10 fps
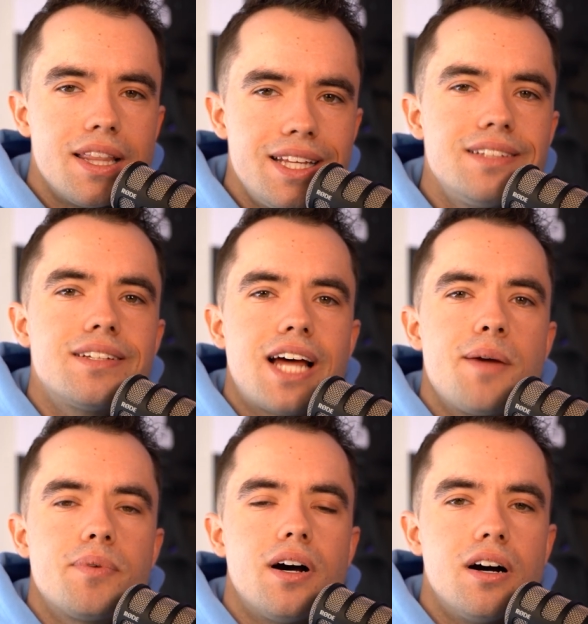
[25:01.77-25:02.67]
These are the
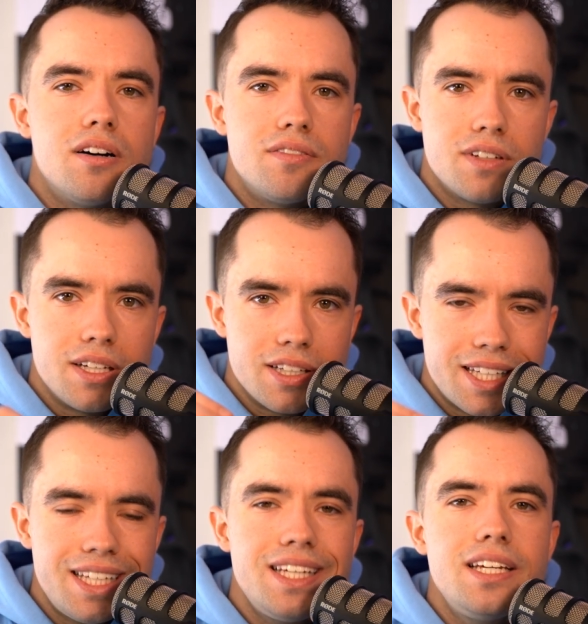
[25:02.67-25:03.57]
type of
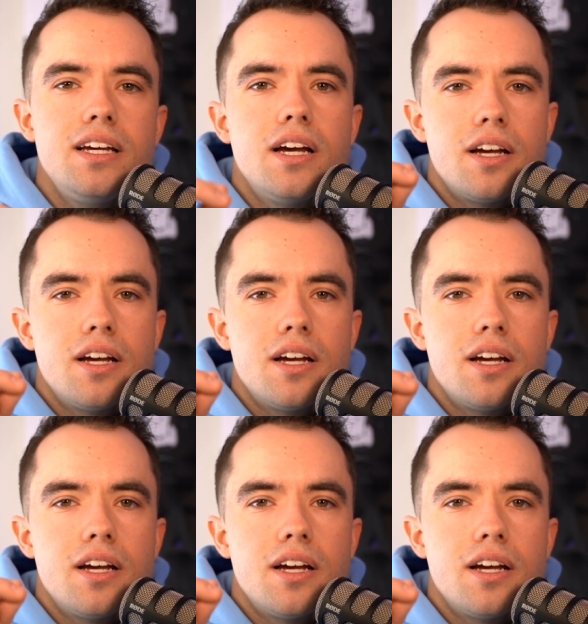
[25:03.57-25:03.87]
key